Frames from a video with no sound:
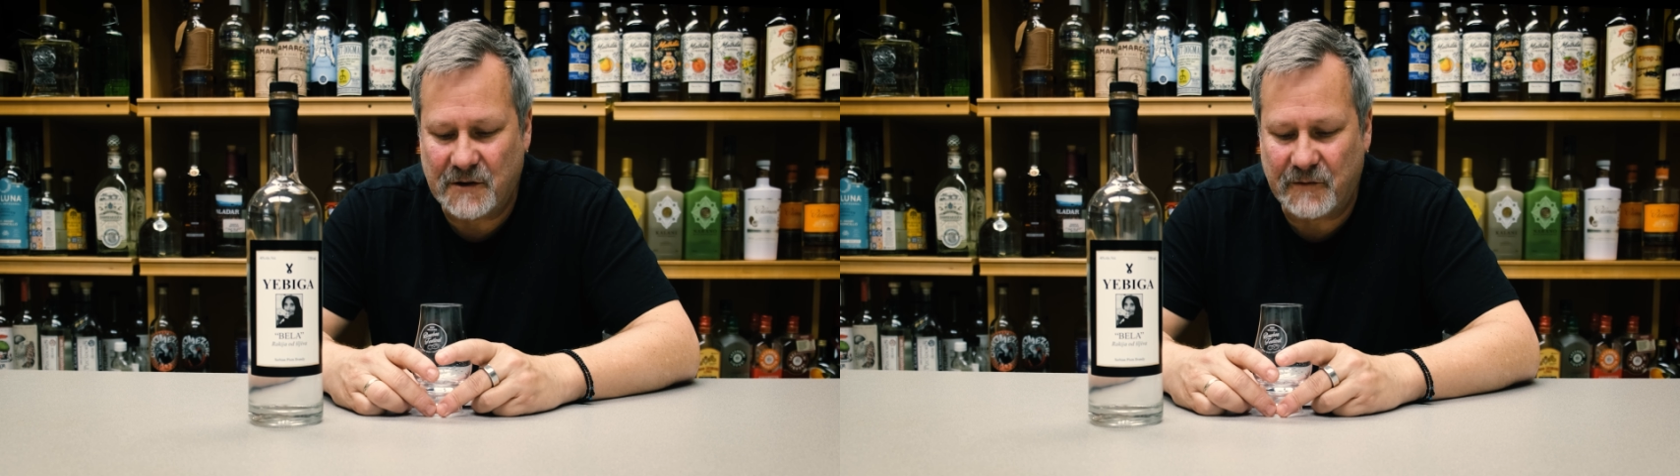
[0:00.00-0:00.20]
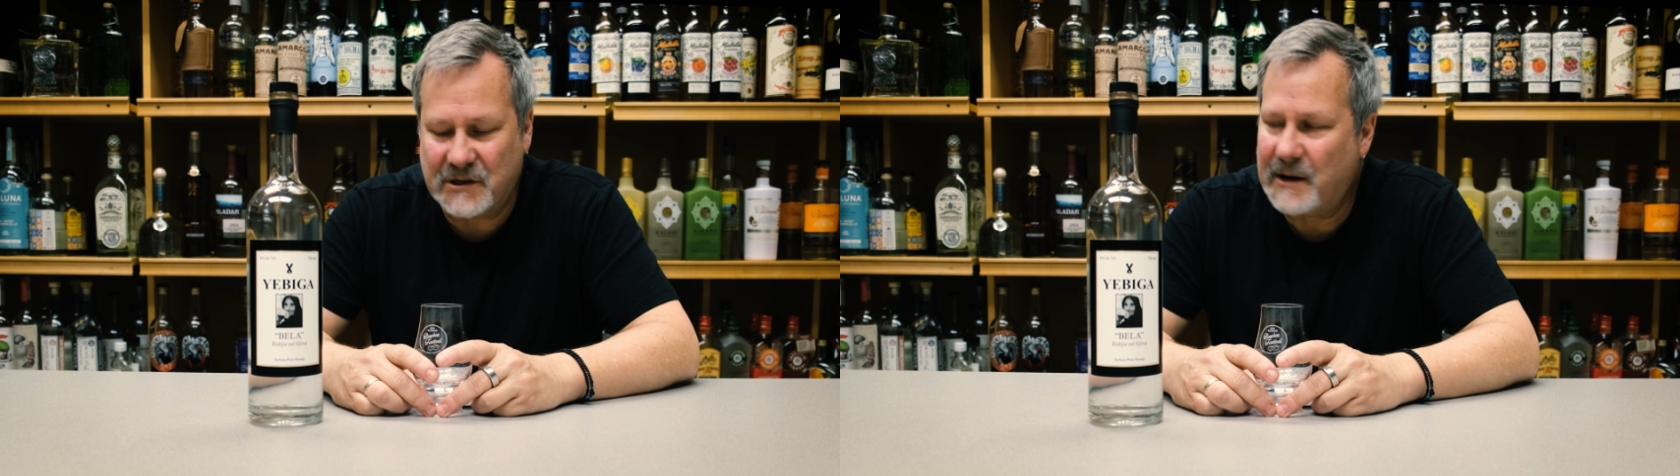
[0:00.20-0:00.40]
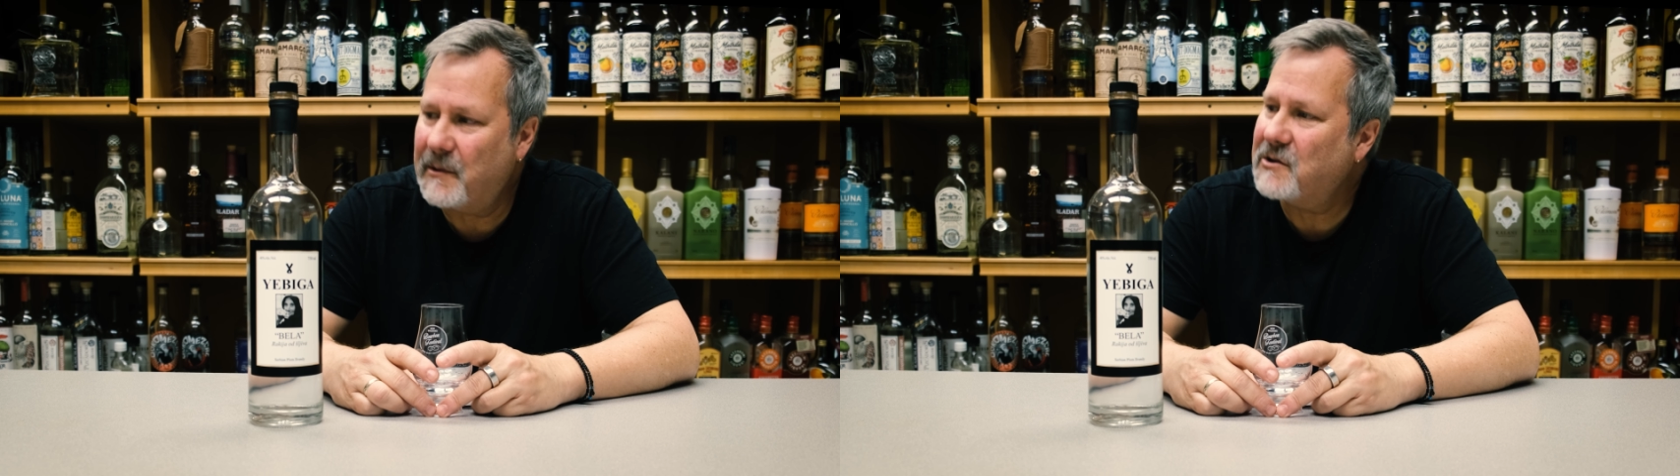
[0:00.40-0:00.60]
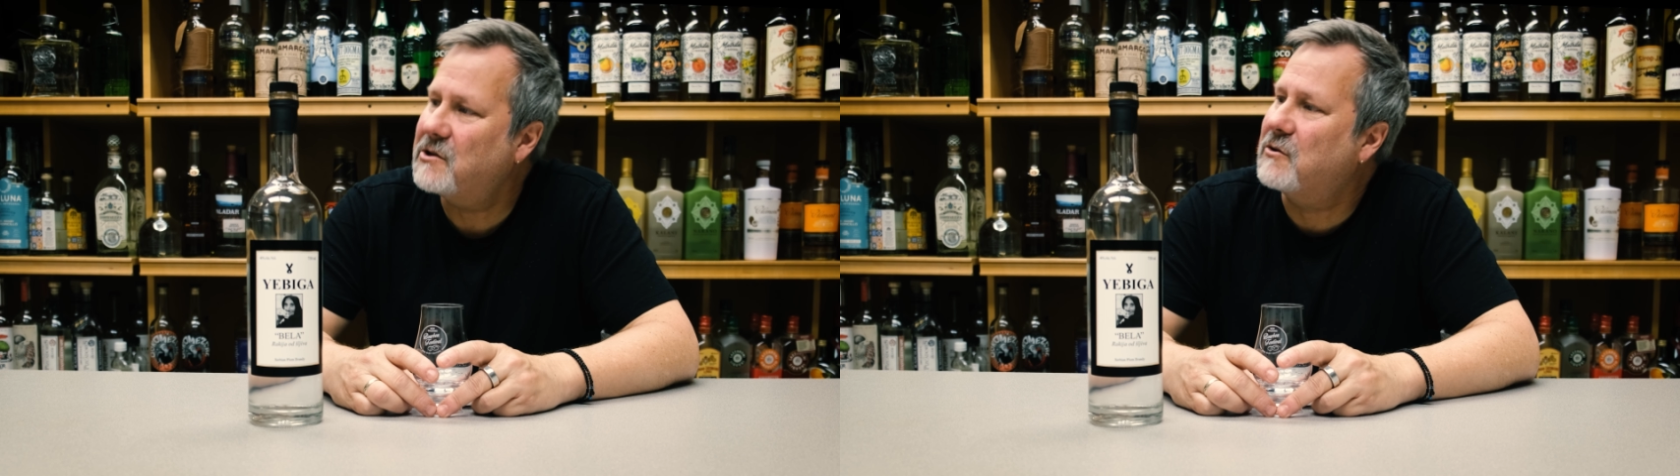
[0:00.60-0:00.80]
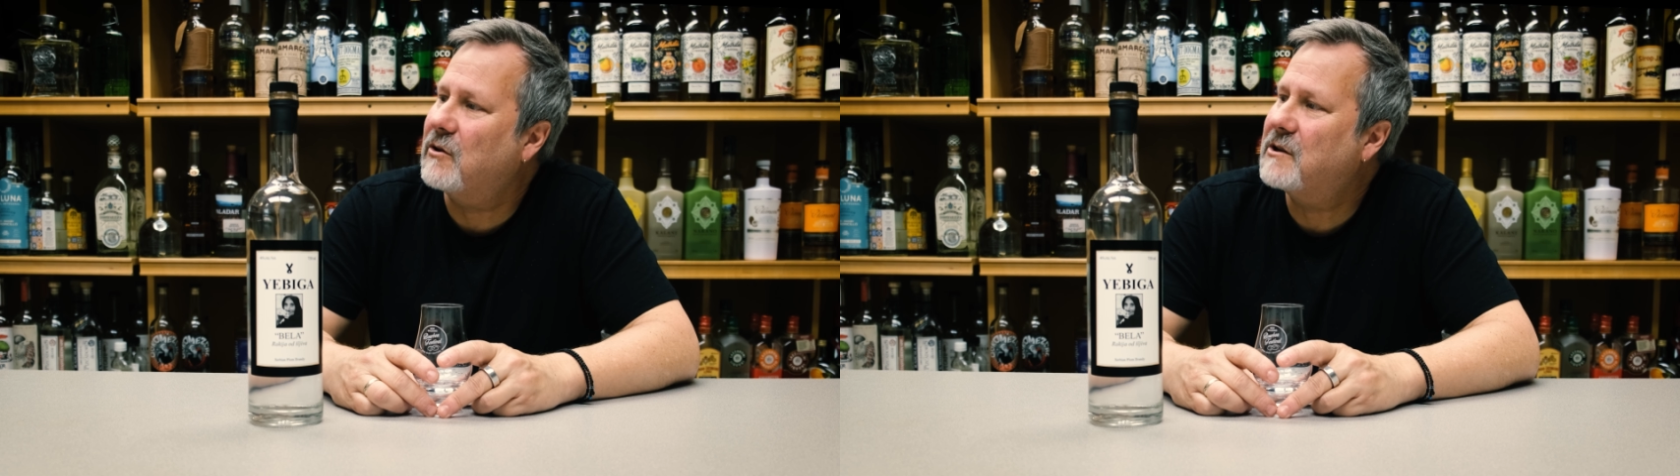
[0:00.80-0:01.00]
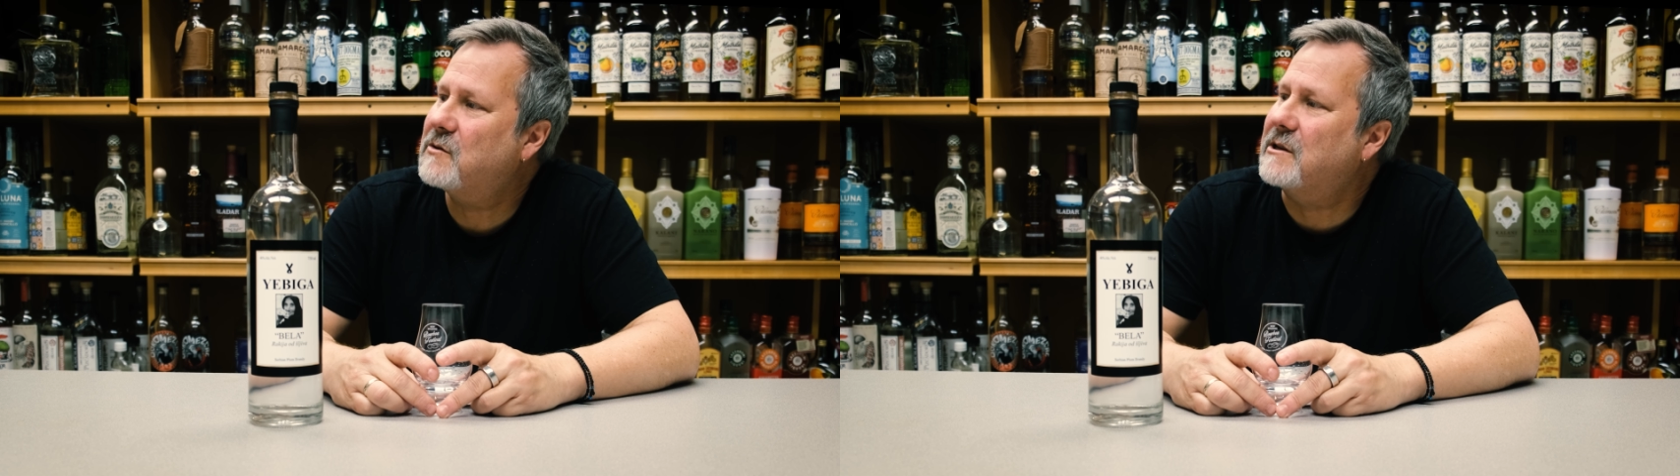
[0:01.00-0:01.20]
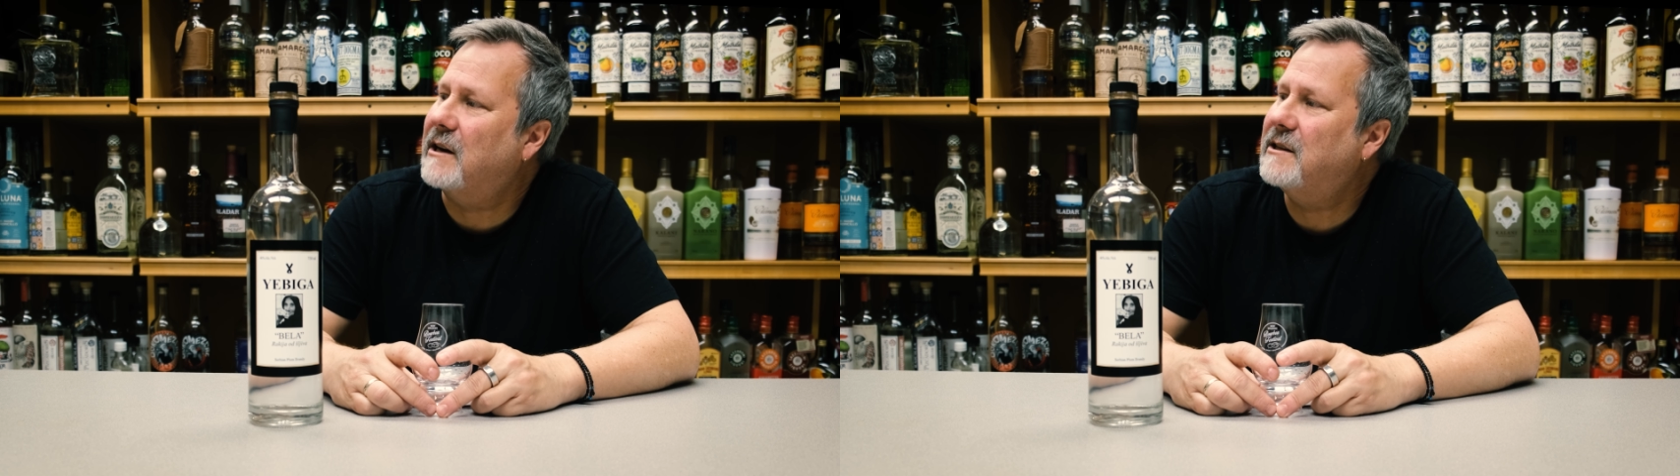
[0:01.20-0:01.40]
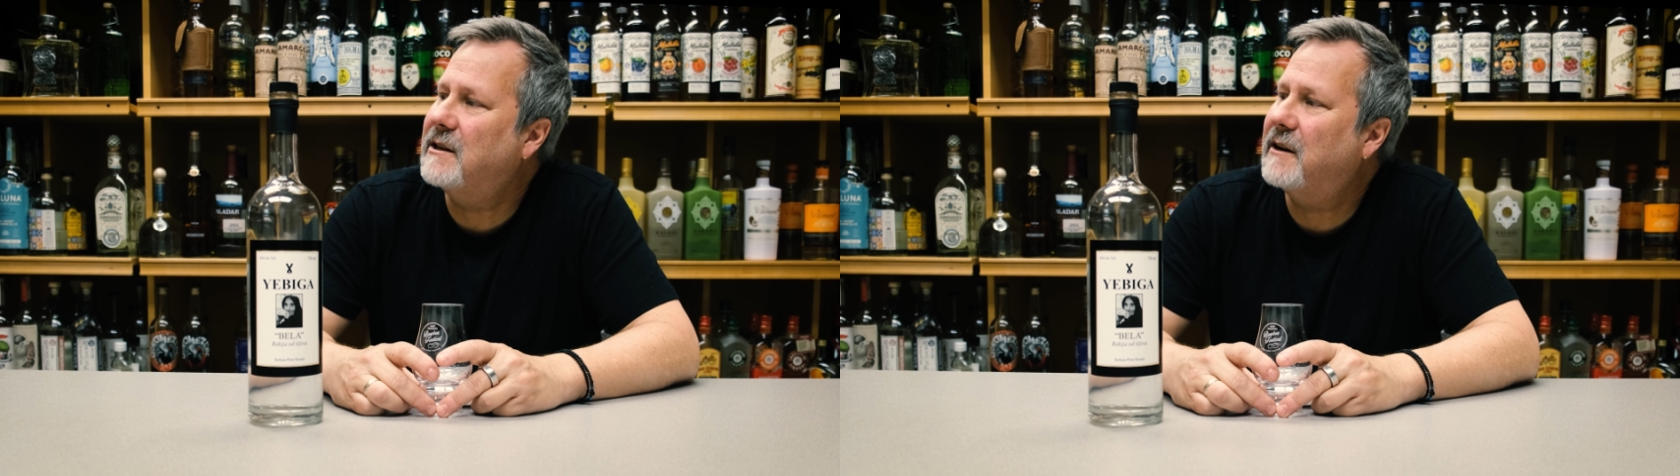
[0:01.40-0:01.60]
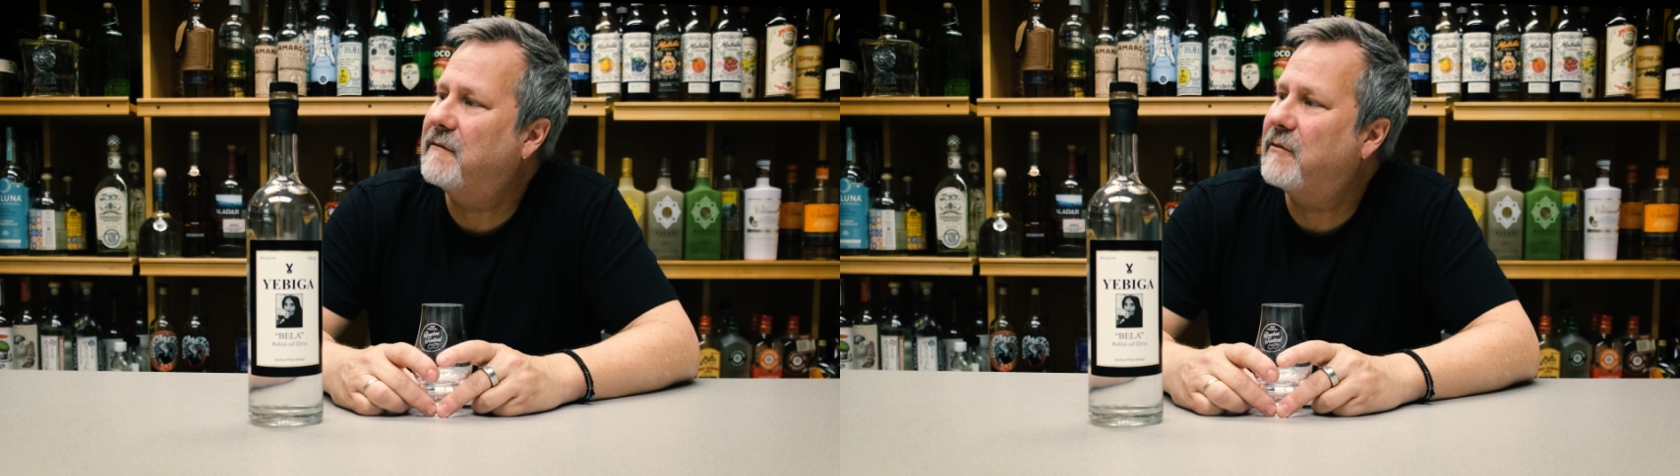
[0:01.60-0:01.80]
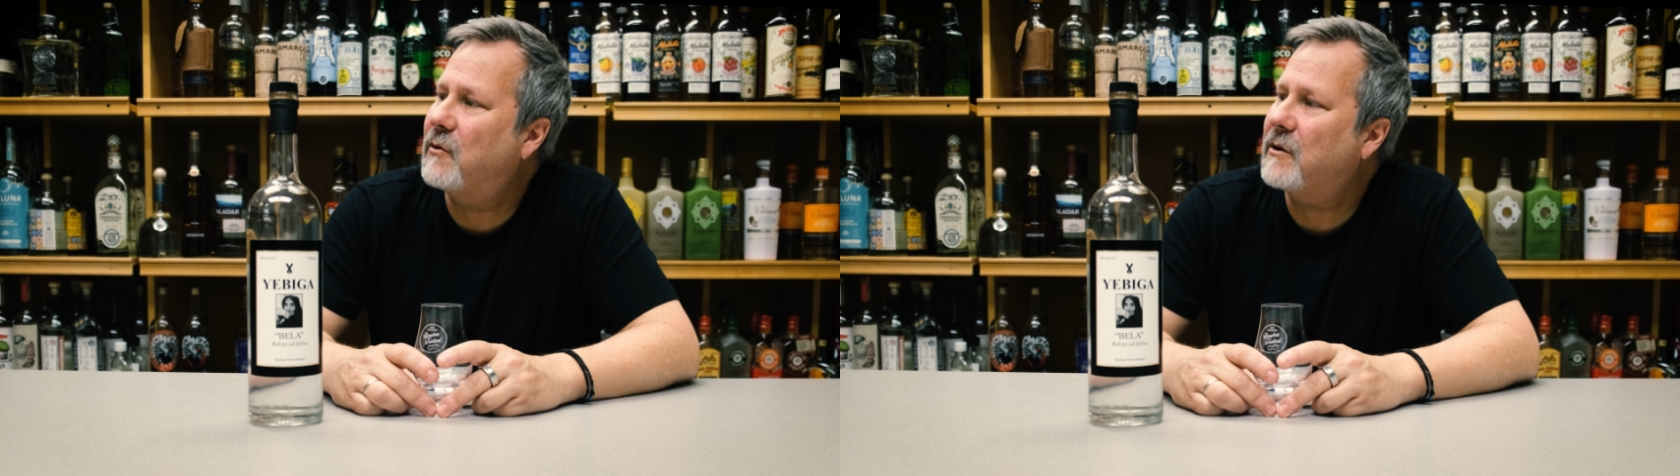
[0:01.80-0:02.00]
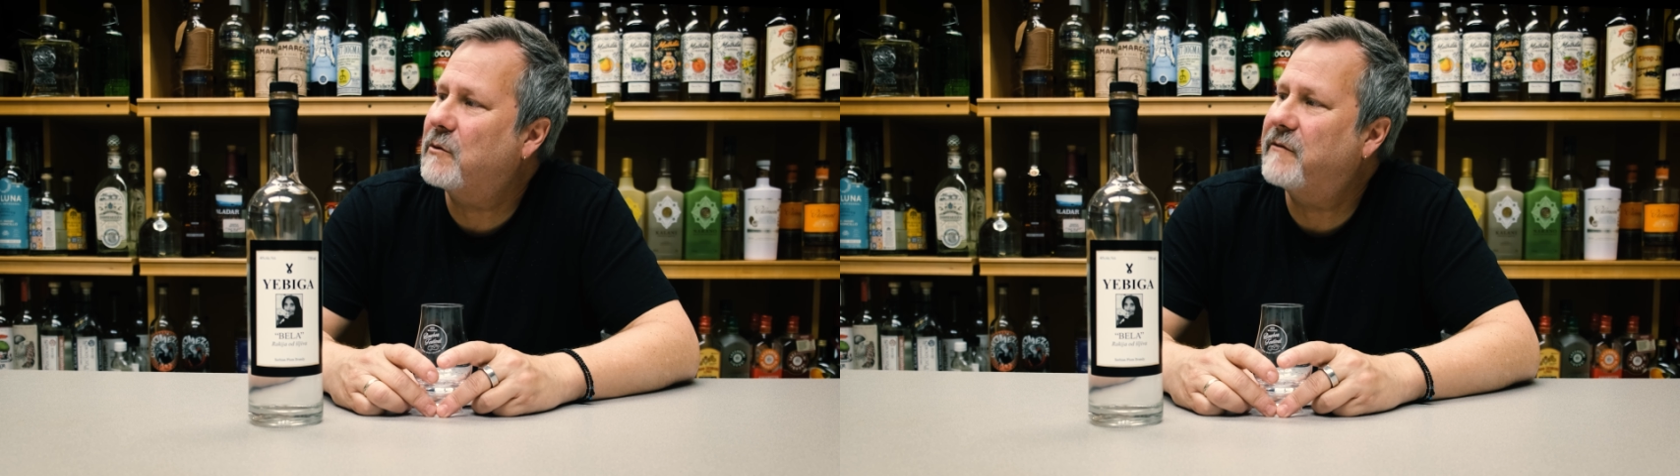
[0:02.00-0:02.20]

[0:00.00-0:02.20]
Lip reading: The first time I was in New Orleans was 1984 when